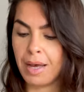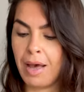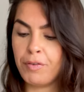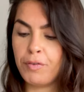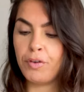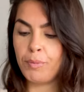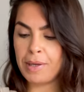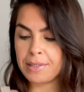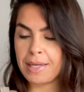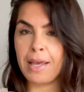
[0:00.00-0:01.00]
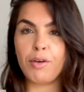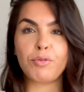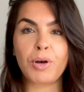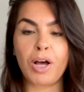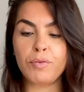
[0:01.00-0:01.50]
I have a few bits here
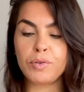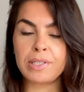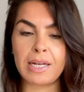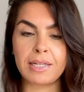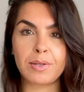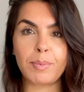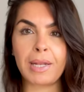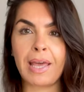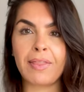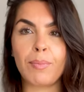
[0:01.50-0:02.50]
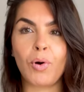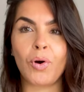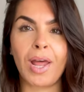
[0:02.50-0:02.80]
from Colourful Standard, so I'm gonna get them on